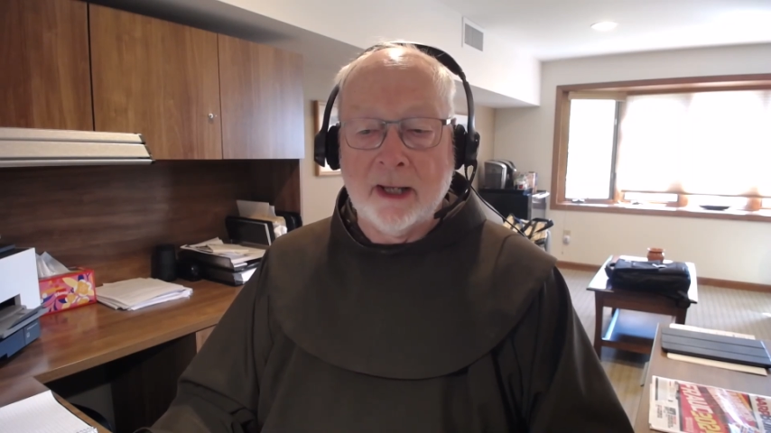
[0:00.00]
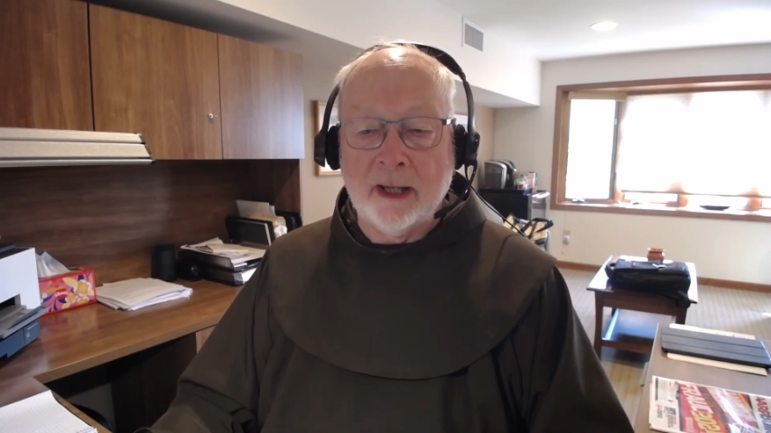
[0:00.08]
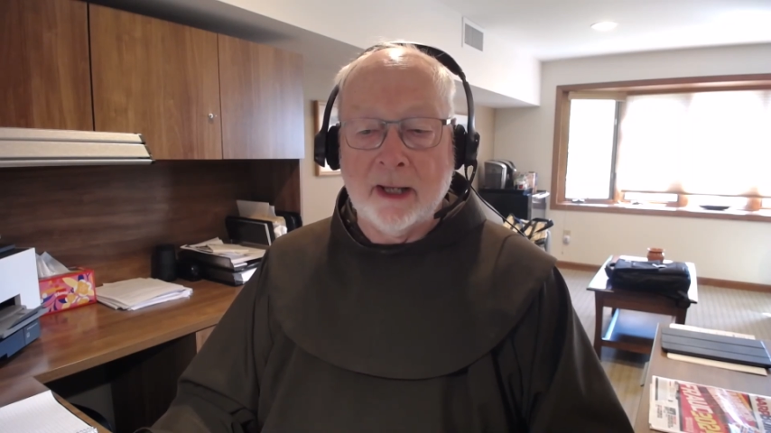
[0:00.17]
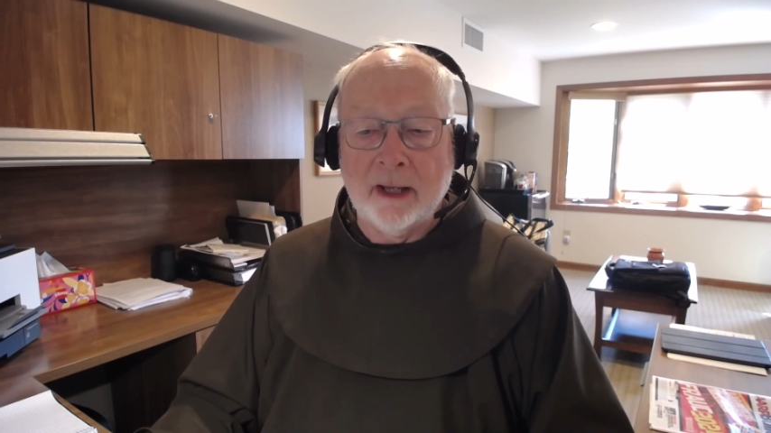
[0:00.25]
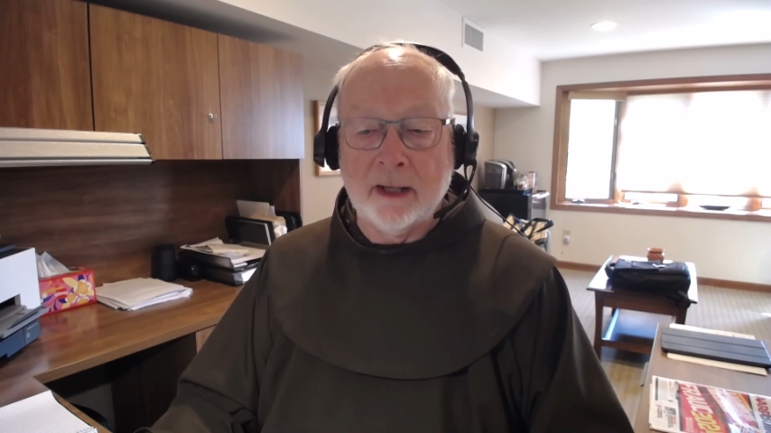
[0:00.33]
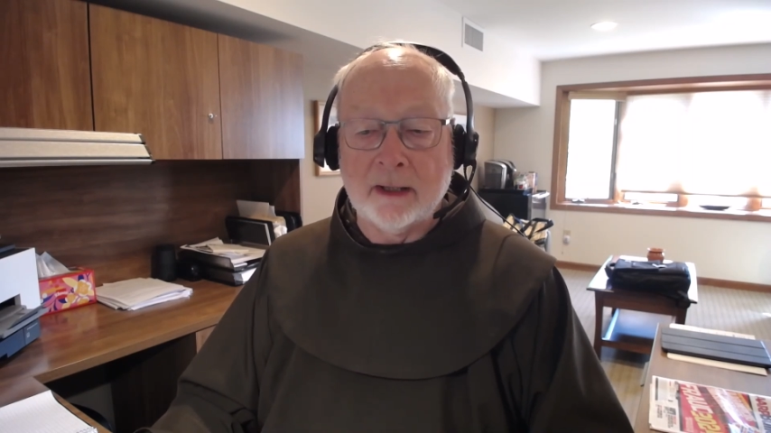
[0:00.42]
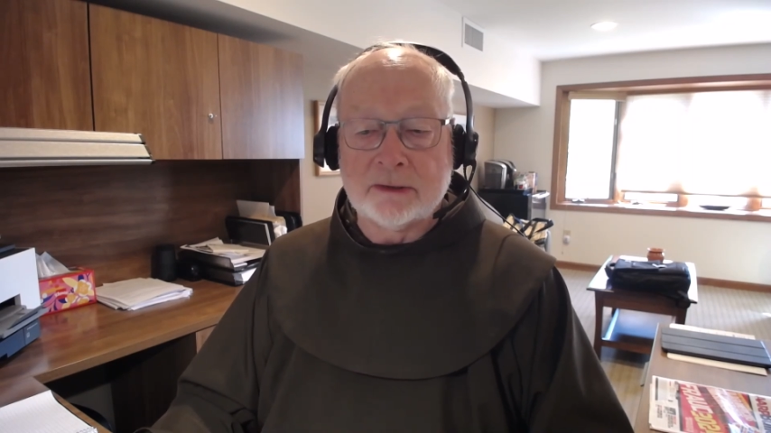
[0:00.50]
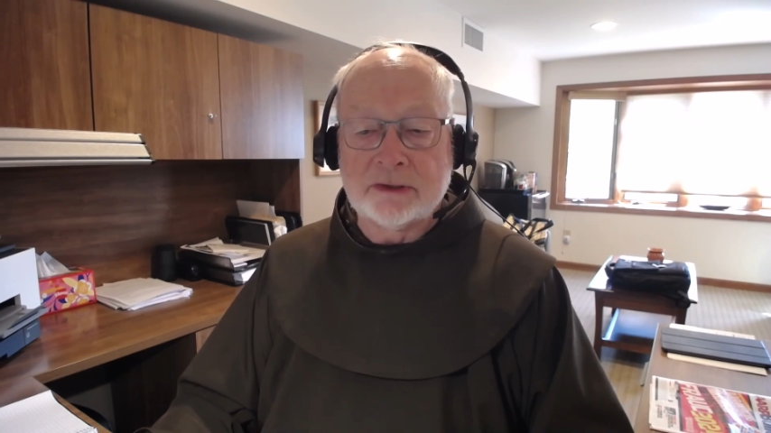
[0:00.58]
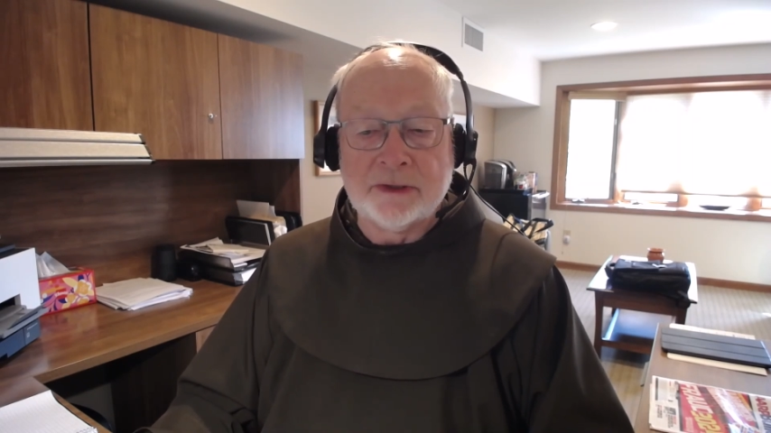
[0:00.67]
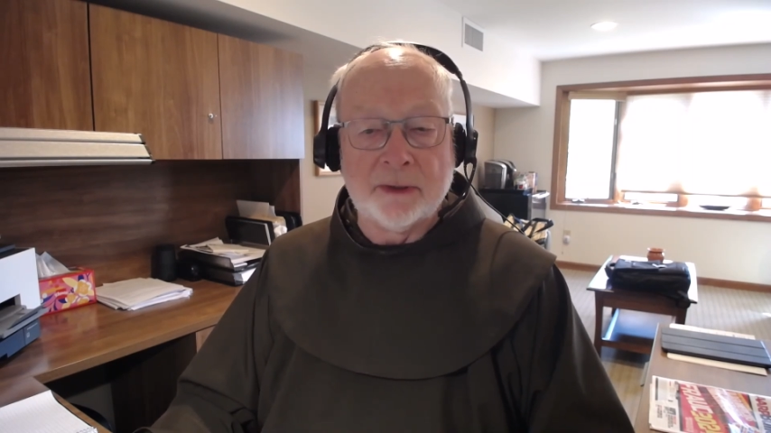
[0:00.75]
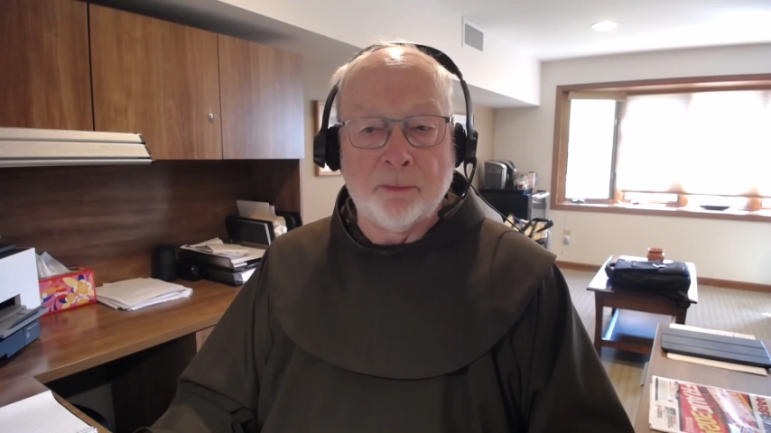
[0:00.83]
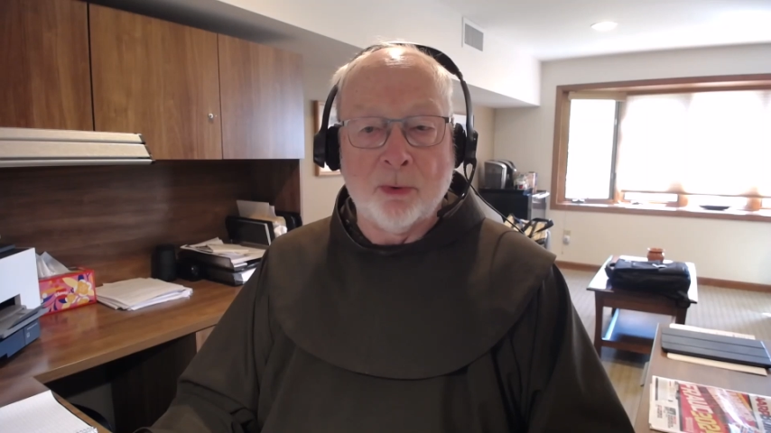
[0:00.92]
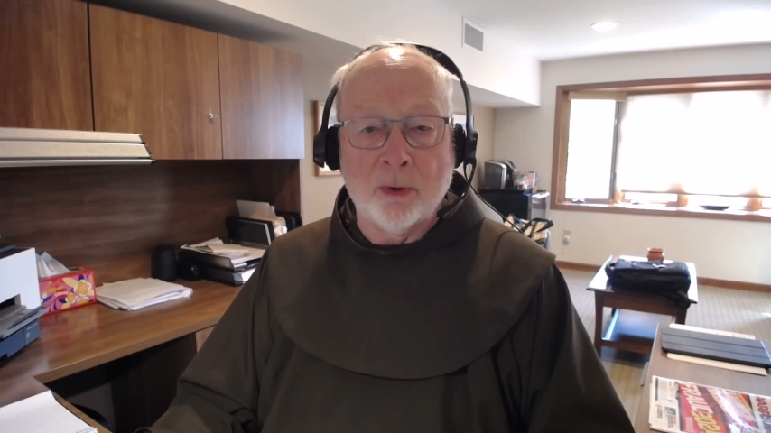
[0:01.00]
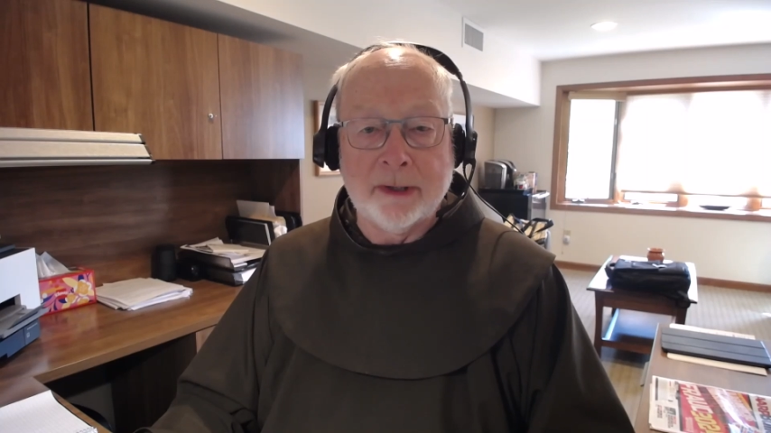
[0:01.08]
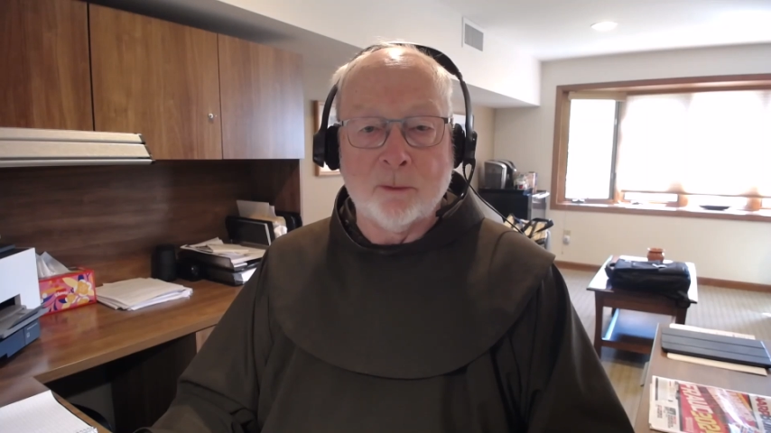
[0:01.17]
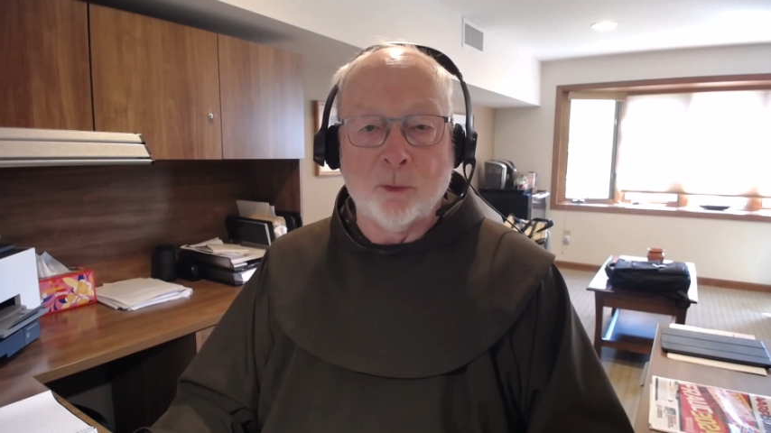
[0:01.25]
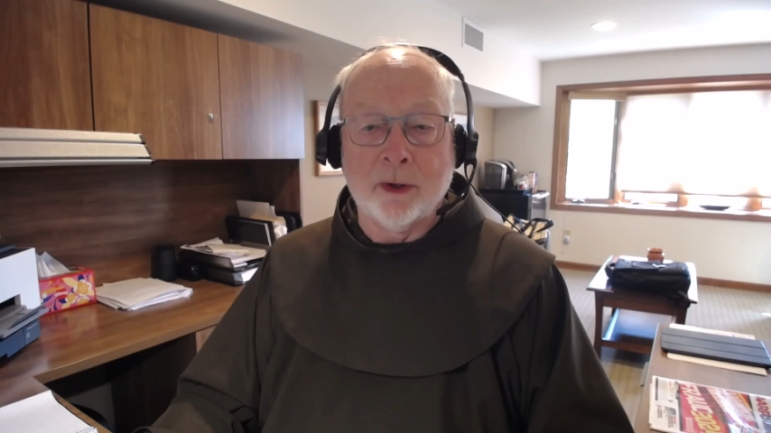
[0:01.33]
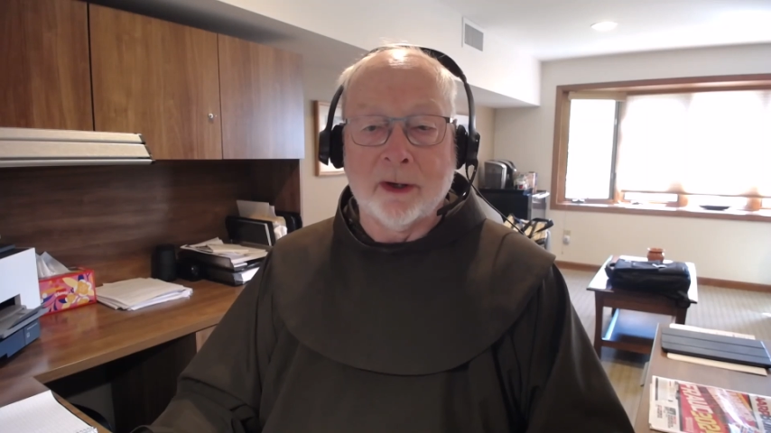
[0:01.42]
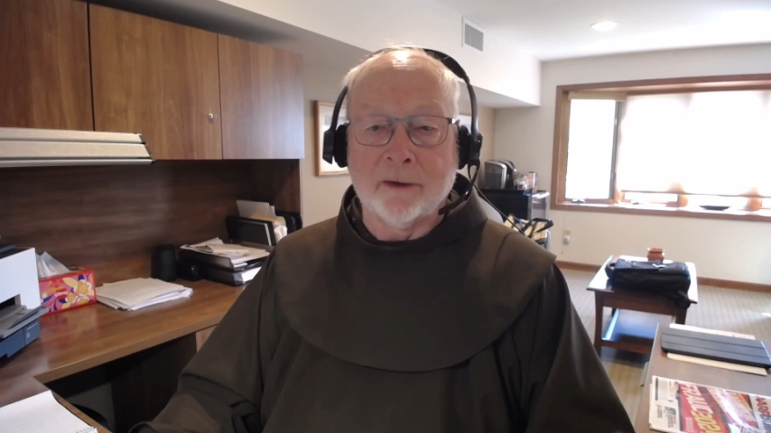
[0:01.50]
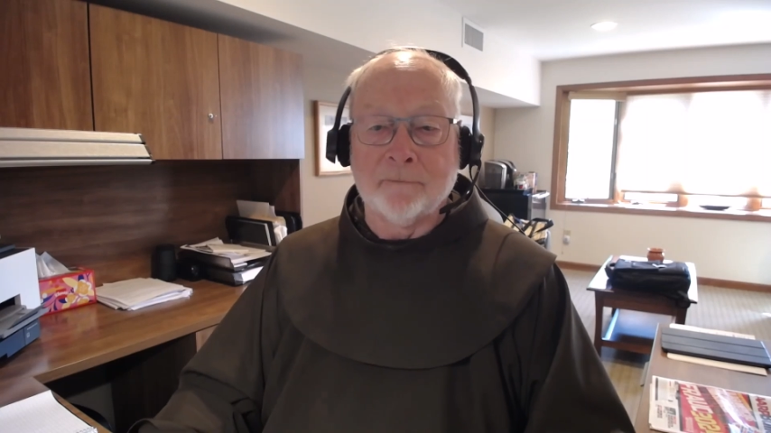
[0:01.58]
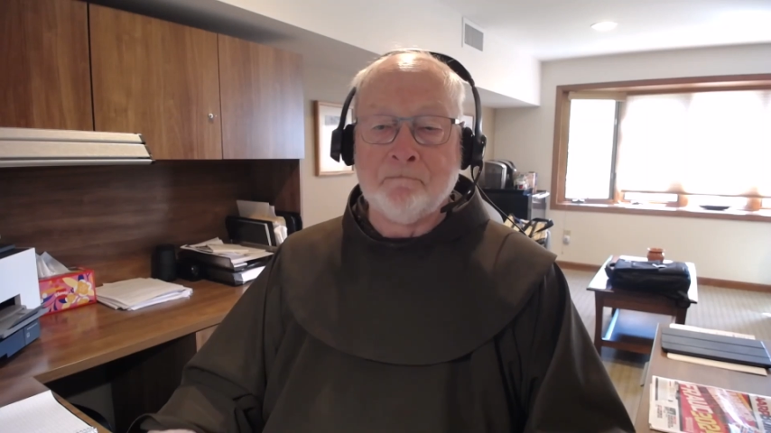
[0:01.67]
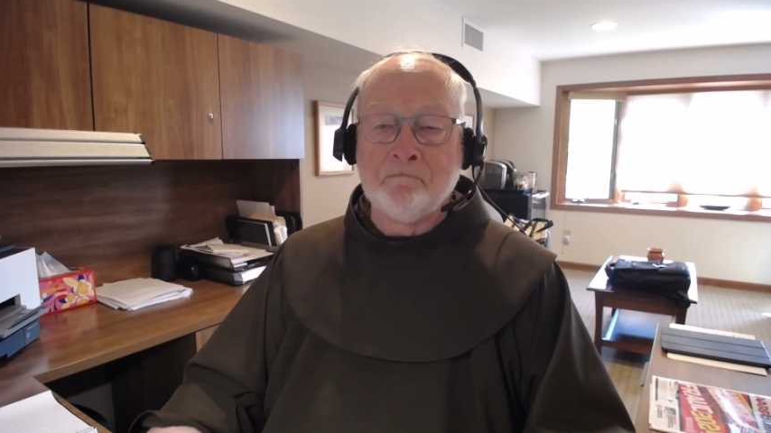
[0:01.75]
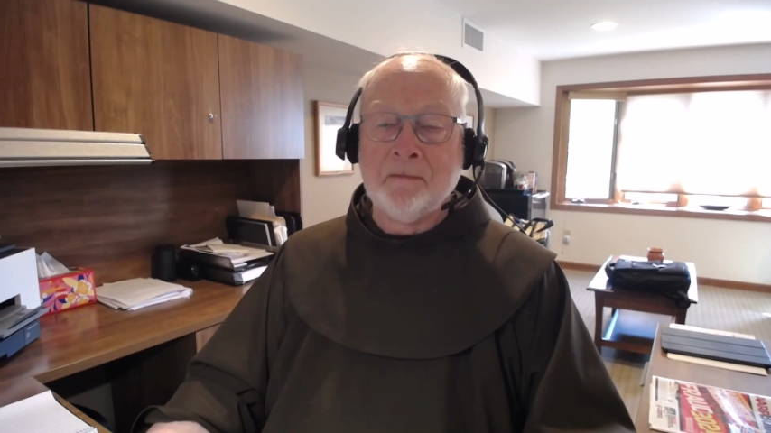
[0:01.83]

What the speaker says: to the point where